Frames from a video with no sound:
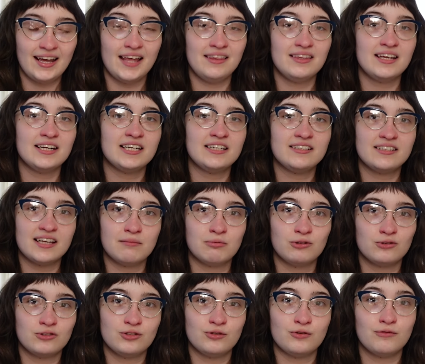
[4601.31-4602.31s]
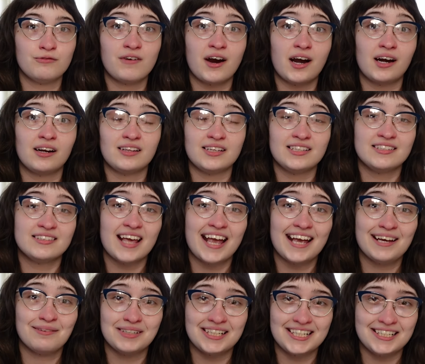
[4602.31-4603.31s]
and then he's able to finally
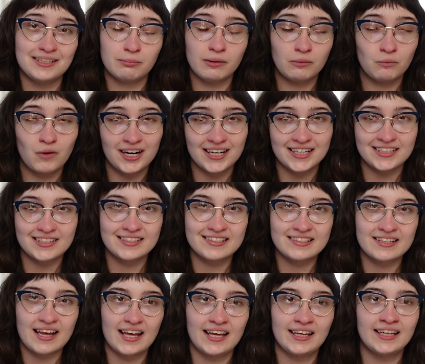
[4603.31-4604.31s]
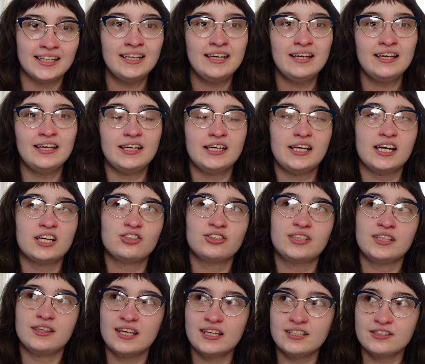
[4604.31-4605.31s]
say what he's been wanting to say. He
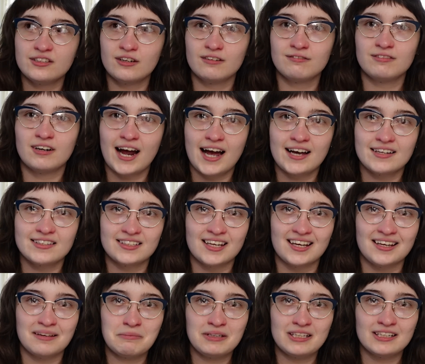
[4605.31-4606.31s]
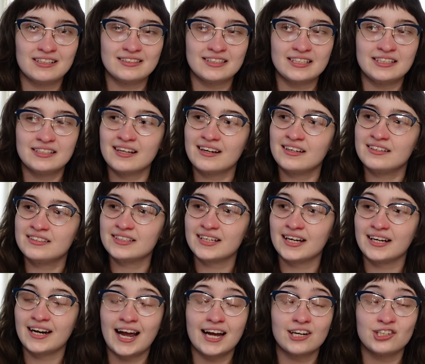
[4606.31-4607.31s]
actually thanks her for asking, because he says
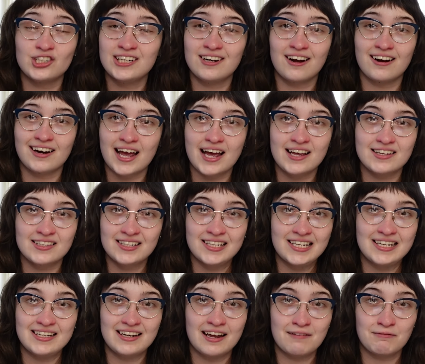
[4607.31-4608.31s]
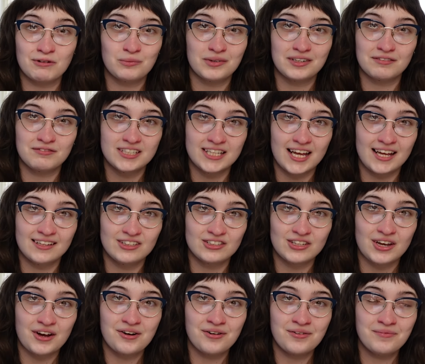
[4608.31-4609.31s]
that had she not asked, he never would have said
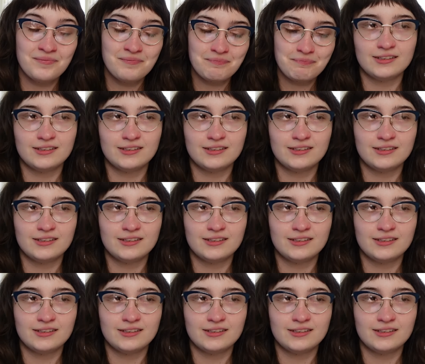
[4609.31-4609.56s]
so.